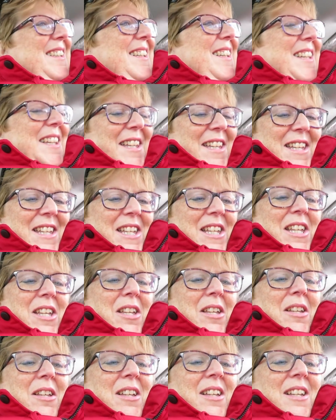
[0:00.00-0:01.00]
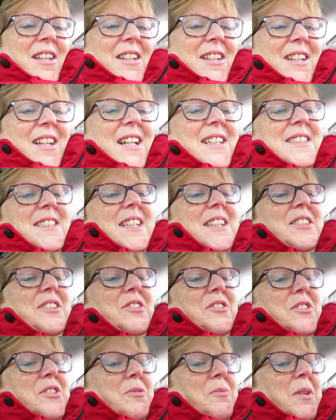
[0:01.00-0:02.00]
Huh? I said
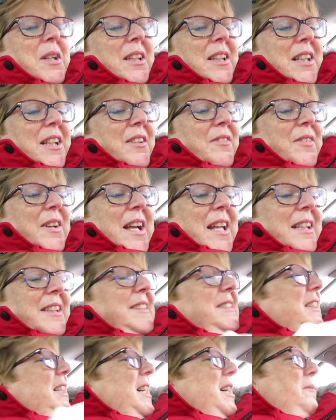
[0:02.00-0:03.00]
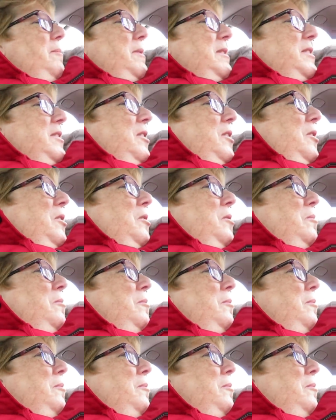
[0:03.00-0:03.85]
your sweet little Valentine is home.